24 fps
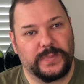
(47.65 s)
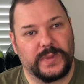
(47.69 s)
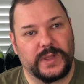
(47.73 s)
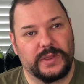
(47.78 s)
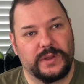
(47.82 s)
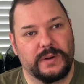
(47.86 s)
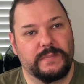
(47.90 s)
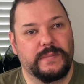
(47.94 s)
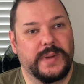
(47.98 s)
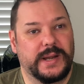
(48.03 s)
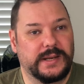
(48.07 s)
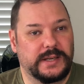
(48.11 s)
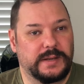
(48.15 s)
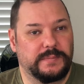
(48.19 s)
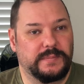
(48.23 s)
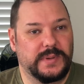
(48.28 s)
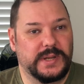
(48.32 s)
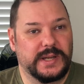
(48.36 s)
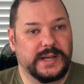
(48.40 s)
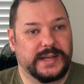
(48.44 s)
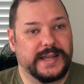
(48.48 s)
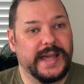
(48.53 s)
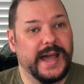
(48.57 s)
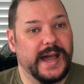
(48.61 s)
They're meant to
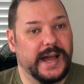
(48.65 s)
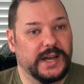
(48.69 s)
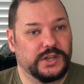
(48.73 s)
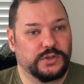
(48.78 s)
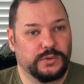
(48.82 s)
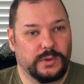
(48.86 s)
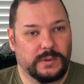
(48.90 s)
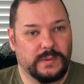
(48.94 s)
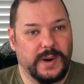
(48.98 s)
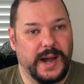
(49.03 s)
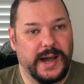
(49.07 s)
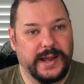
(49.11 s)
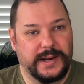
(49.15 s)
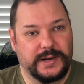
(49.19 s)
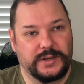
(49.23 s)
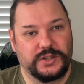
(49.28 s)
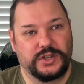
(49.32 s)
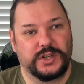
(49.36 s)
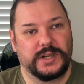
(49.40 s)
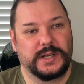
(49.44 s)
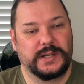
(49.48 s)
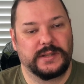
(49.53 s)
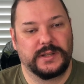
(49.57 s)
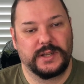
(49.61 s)
be a casual riding
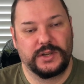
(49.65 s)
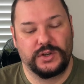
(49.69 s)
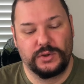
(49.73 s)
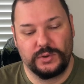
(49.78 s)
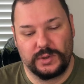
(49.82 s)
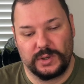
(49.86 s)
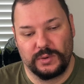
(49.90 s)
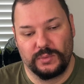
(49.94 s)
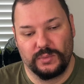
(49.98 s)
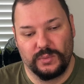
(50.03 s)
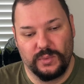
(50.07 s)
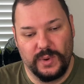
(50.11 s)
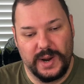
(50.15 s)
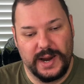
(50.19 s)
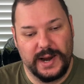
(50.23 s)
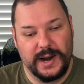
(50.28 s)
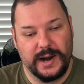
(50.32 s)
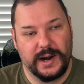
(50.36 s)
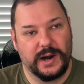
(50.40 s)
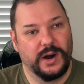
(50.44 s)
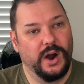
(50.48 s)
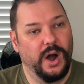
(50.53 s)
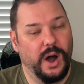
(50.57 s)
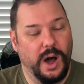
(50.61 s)
jean that you can
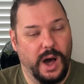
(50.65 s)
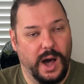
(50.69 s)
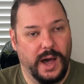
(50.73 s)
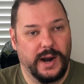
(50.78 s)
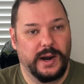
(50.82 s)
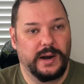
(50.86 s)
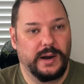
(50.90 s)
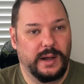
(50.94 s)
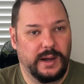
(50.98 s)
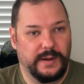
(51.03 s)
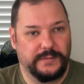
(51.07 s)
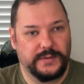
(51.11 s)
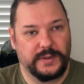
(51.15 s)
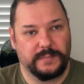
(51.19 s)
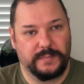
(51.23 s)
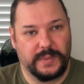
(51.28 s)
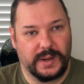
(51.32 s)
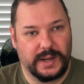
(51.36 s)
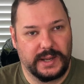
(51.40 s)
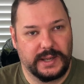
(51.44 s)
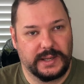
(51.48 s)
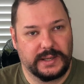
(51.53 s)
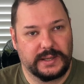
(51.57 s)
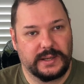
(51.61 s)
wear on and off the
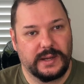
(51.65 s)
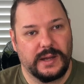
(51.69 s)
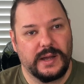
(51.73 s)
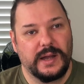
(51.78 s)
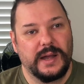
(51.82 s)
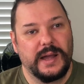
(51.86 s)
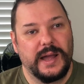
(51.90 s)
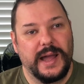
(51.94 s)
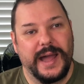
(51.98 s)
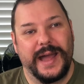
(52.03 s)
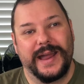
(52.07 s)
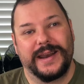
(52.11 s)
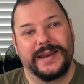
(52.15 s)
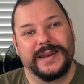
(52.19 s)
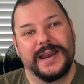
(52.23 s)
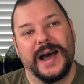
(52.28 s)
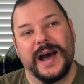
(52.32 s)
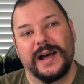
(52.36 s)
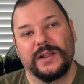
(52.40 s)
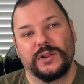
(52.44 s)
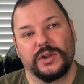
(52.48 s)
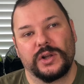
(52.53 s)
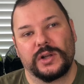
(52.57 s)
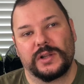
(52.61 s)
bike and
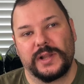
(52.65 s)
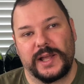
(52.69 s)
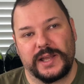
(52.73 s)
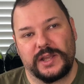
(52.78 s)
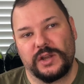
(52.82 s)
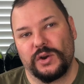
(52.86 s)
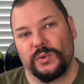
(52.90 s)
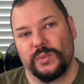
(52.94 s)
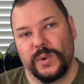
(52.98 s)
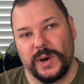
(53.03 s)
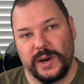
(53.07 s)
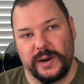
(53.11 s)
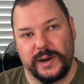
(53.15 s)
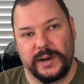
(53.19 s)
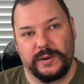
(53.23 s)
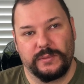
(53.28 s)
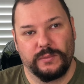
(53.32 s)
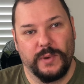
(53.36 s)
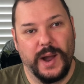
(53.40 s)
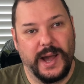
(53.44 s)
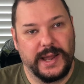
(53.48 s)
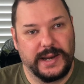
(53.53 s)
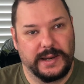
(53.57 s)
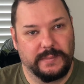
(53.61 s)
not look like you're wearing
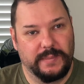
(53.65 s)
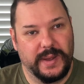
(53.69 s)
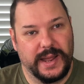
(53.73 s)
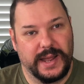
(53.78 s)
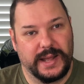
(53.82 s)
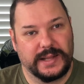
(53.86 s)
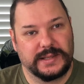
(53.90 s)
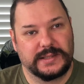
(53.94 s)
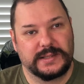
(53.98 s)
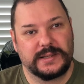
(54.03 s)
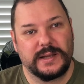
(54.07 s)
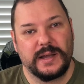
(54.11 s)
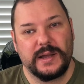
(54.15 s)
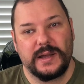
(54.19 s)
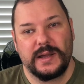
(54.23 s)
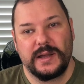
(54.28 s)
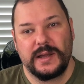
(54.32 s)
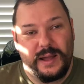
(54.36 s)
riding pants.